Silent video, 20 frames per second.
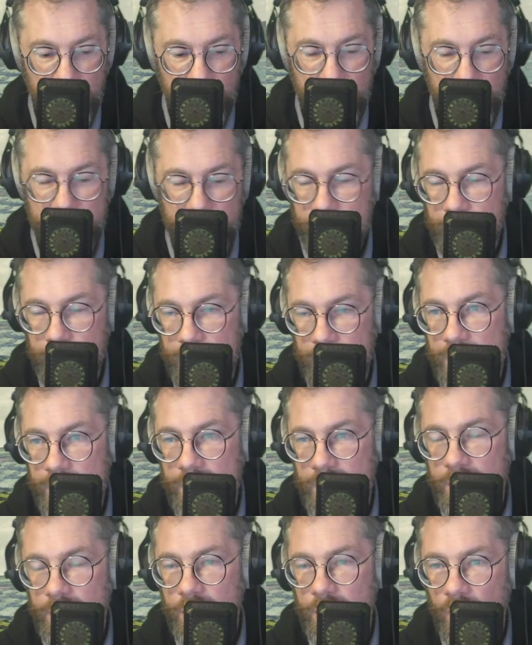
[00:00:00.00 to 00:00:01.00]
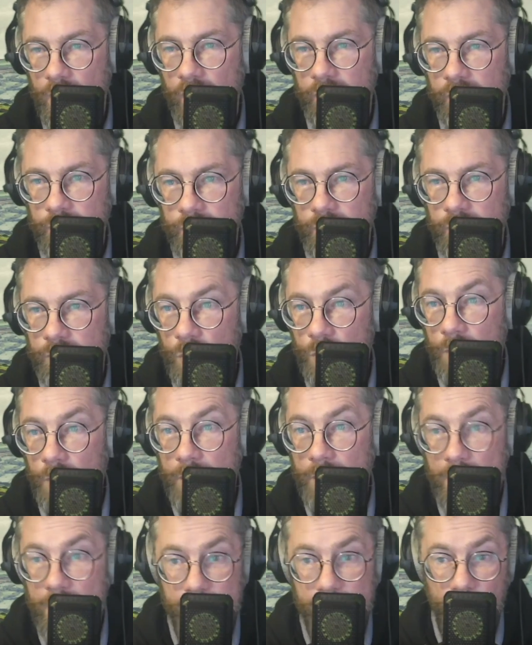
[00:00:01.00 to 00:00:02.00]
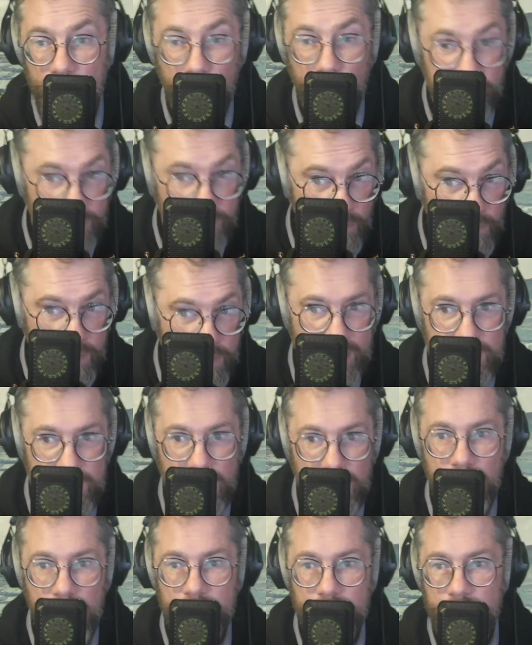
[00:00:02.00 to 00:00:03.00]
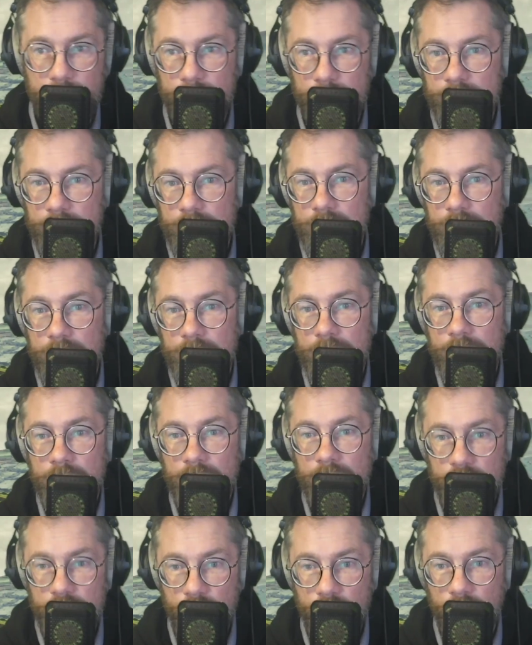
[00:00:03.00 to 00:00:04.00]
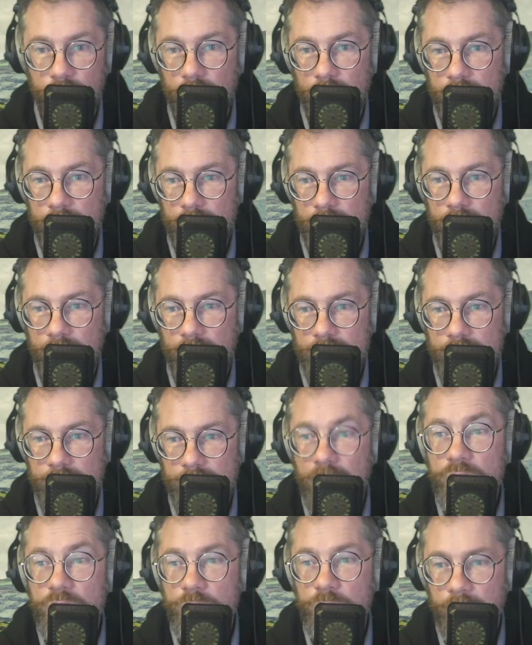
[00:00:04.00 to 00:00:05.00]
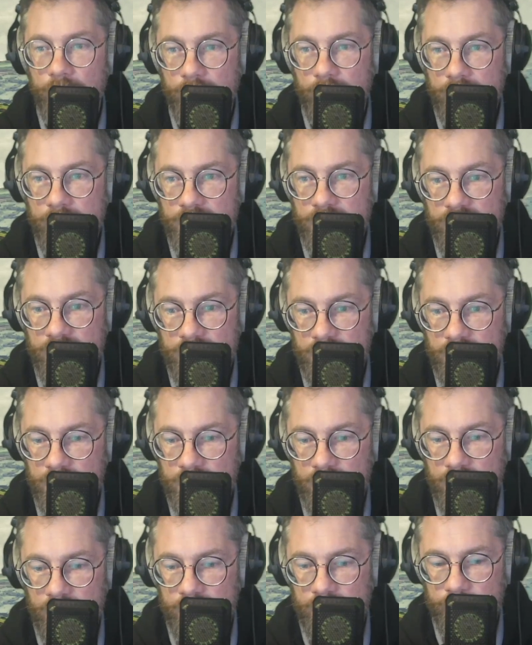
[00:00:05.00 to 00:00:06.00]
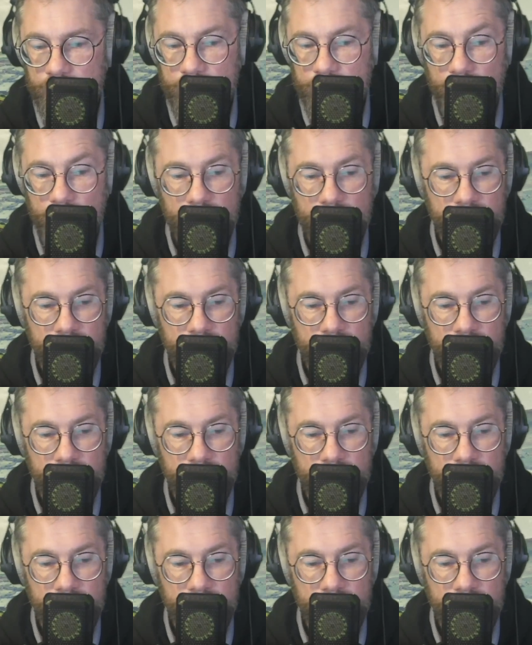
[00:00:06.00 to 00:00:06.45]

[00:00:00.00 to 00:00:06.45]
beneath it you have what might be called folk Islam, but certainly as I experienced it, there was a lot of